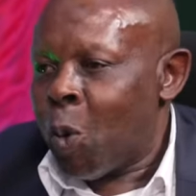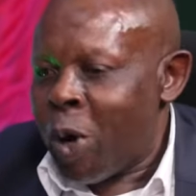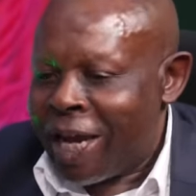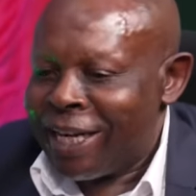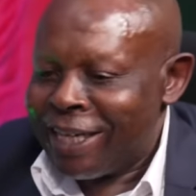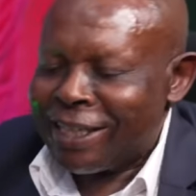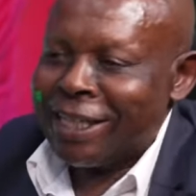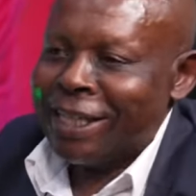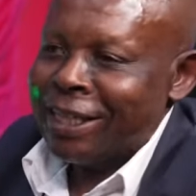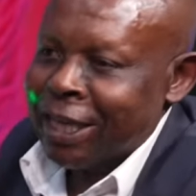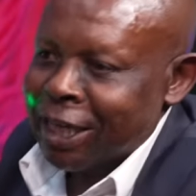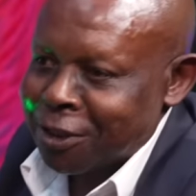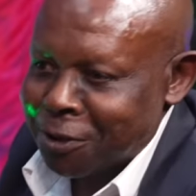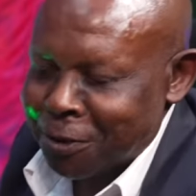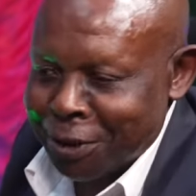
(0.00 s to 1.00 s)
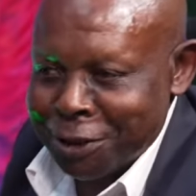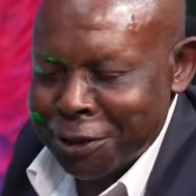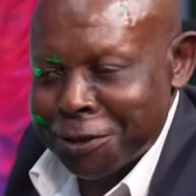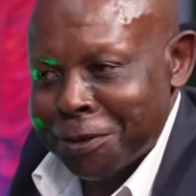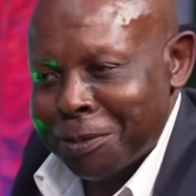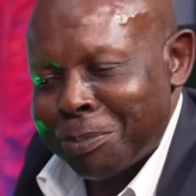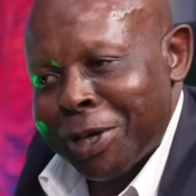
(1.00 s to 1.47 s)
Where did that so and
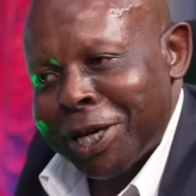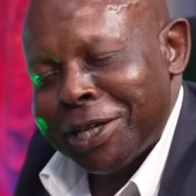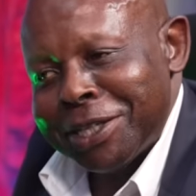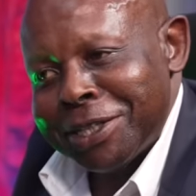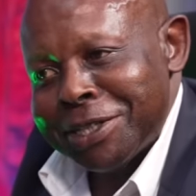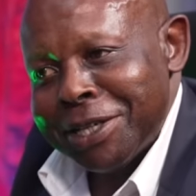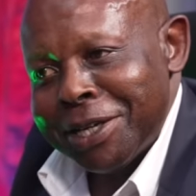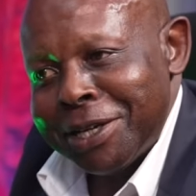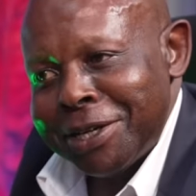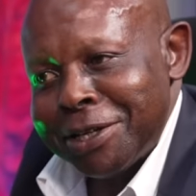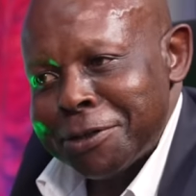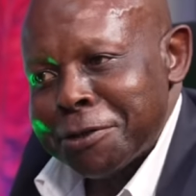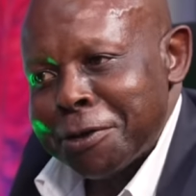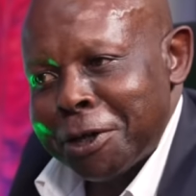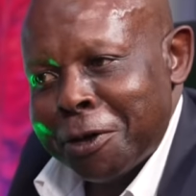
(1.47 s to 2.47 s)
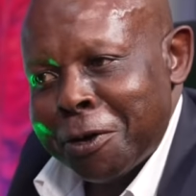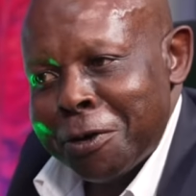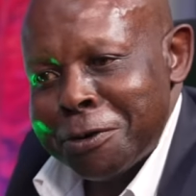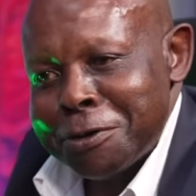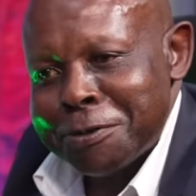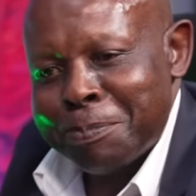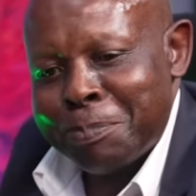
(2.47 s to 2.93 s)
so buy it? So it
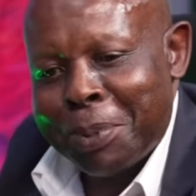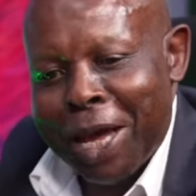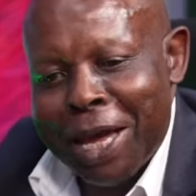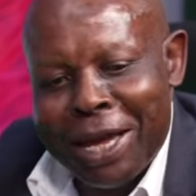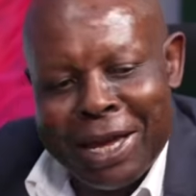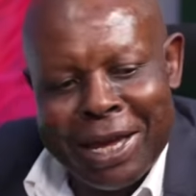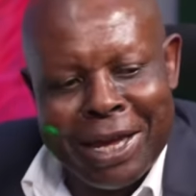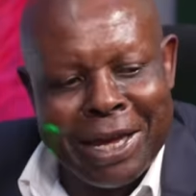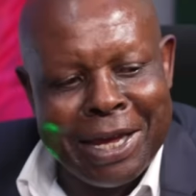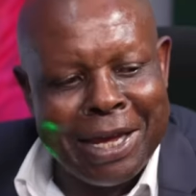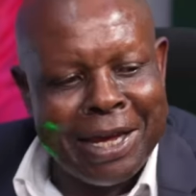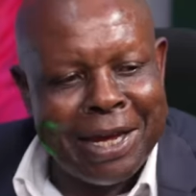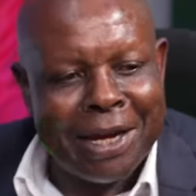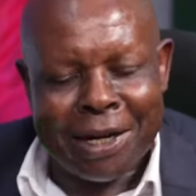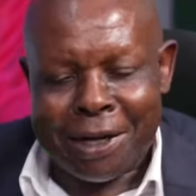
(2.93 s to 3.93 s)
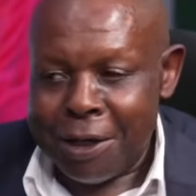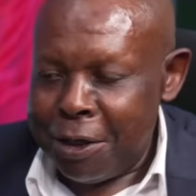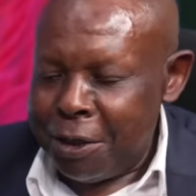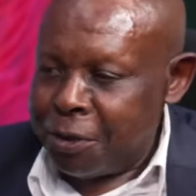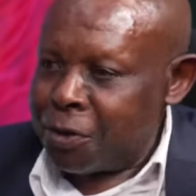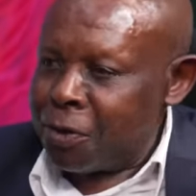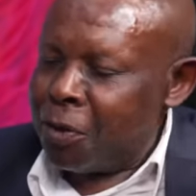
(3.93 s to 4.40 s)
goes back
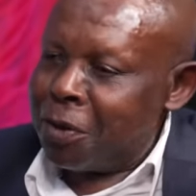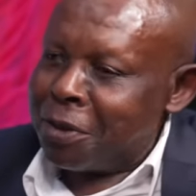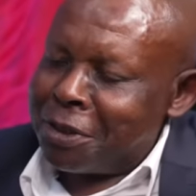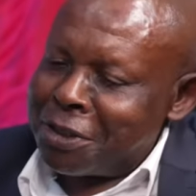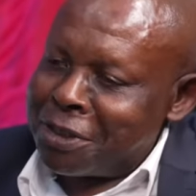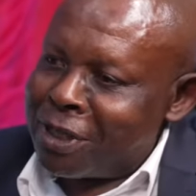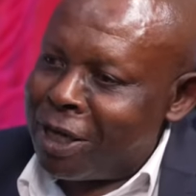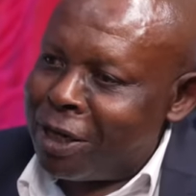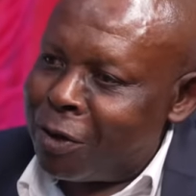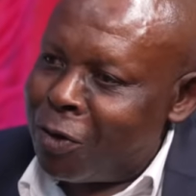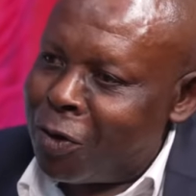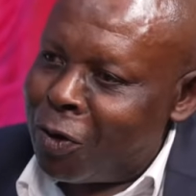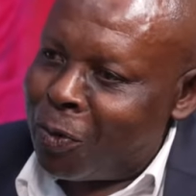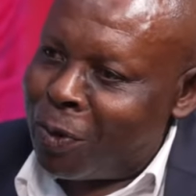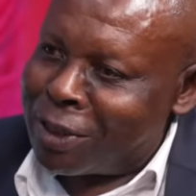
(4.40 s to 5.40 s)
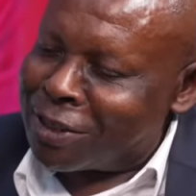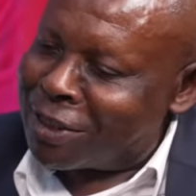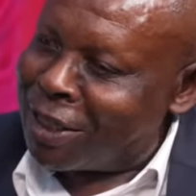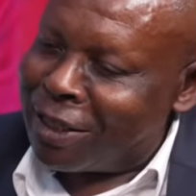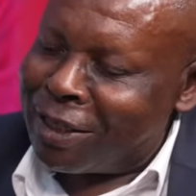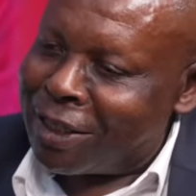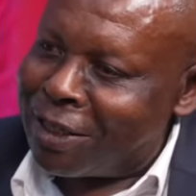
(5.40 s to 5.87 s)
to original
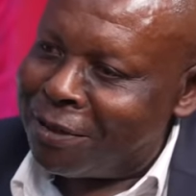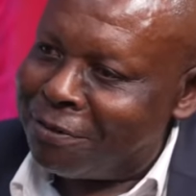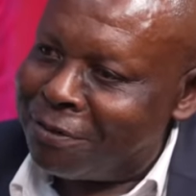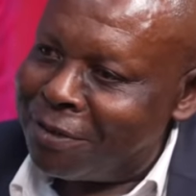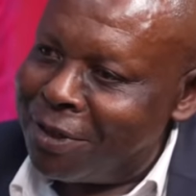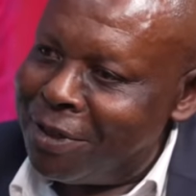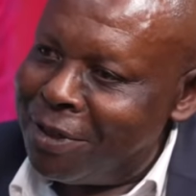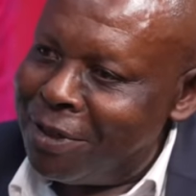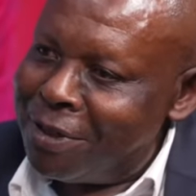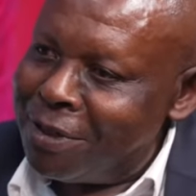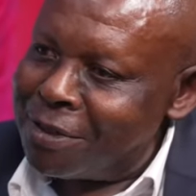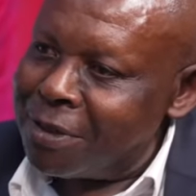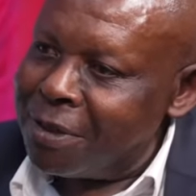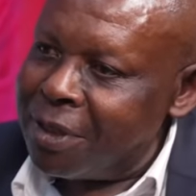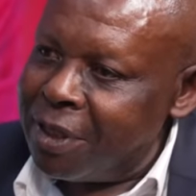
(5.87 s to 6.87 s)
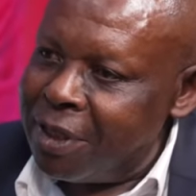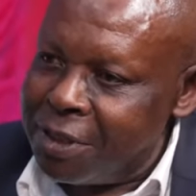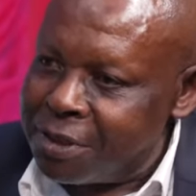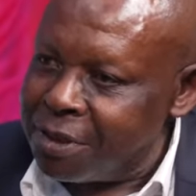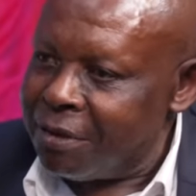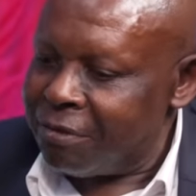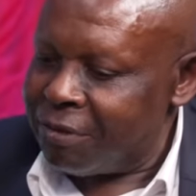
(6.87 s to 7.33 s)
conquest and theft. So the
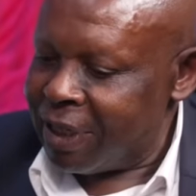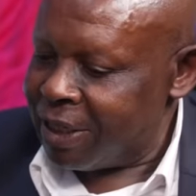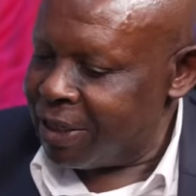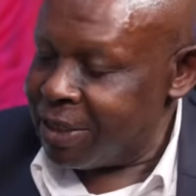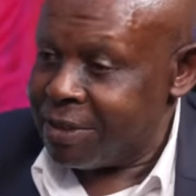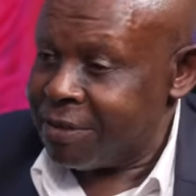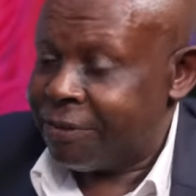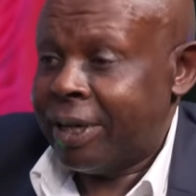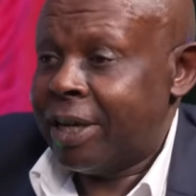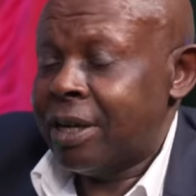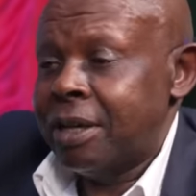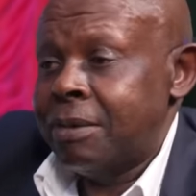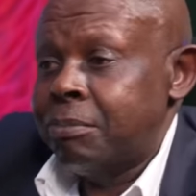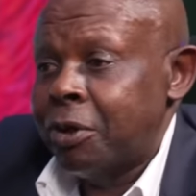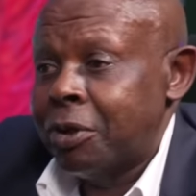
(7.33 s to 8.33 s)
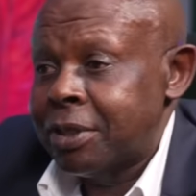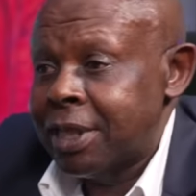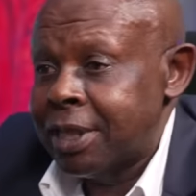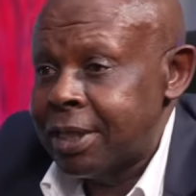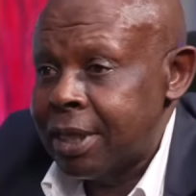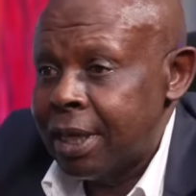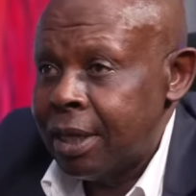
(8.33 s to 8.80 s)
issue of land is very
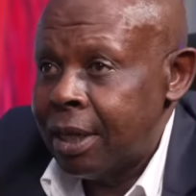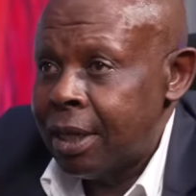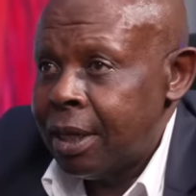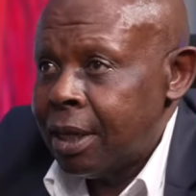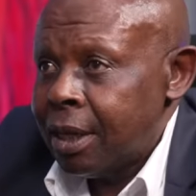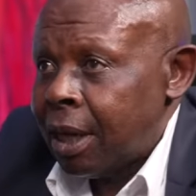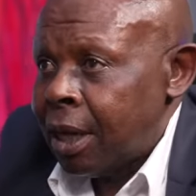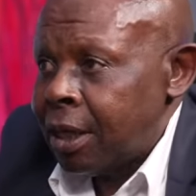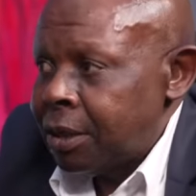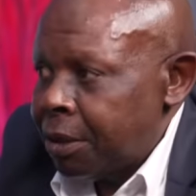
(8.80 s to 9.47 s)
important. I